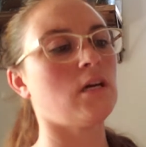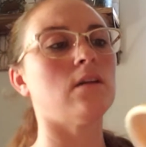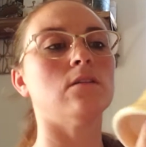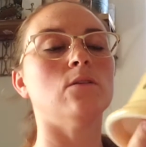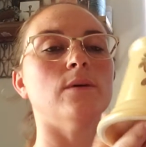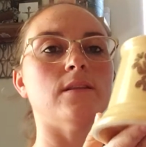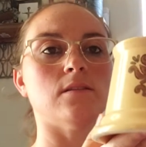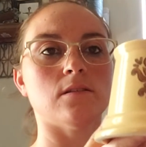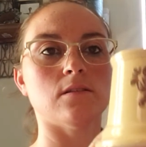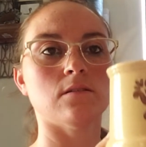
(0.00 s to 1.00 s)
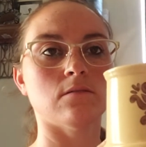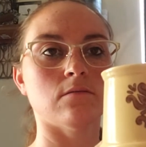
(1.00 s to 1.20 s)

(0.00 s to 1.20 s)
I don't know what this is.